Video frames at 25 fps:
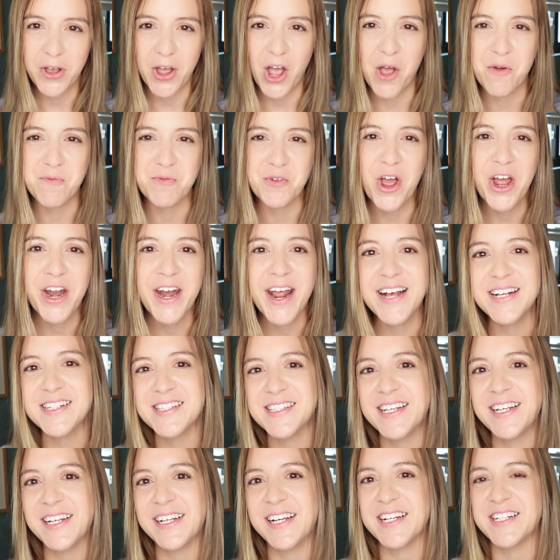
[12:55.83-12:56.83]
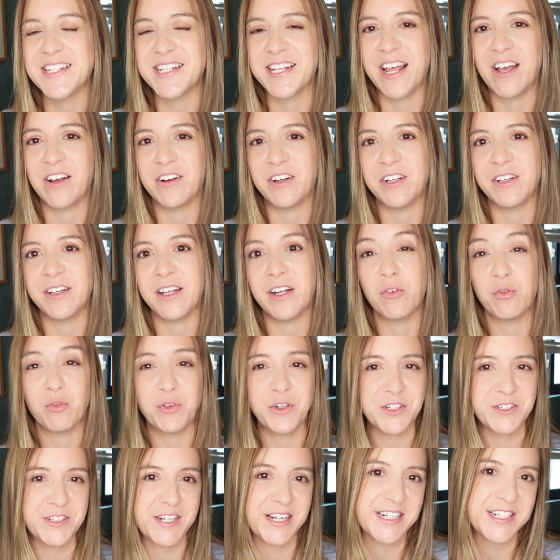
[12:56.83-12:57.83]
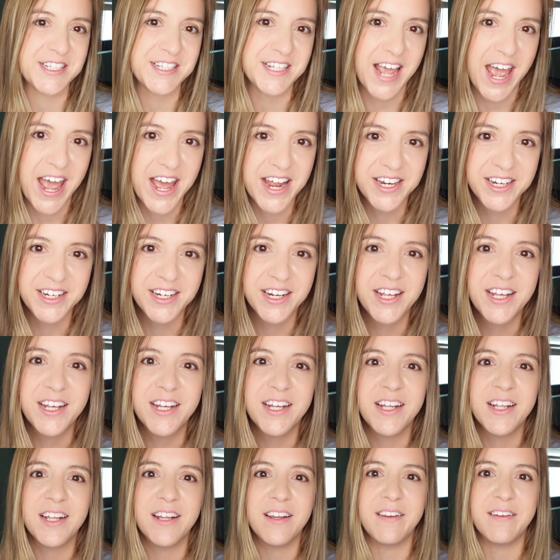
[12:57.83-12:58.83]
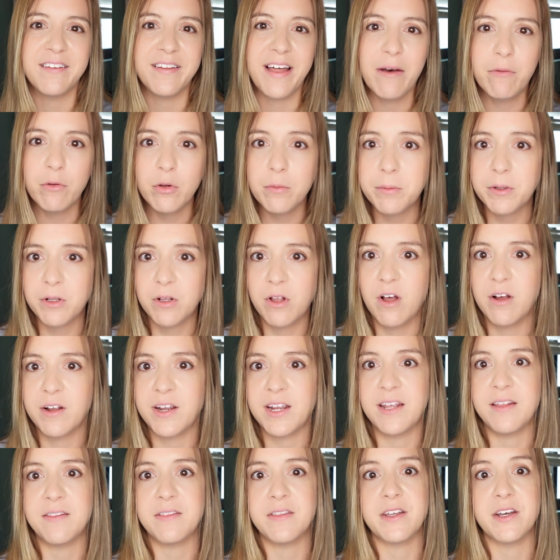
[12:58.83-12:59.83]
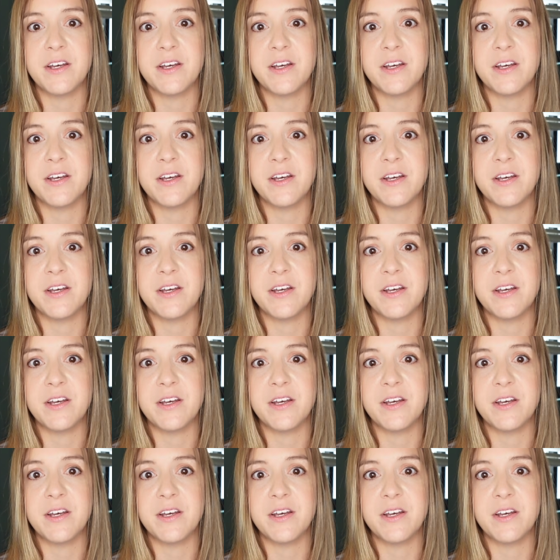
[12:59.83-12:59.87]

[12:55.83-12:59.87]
I'm not asking it to calculate real dates yet. That will belong in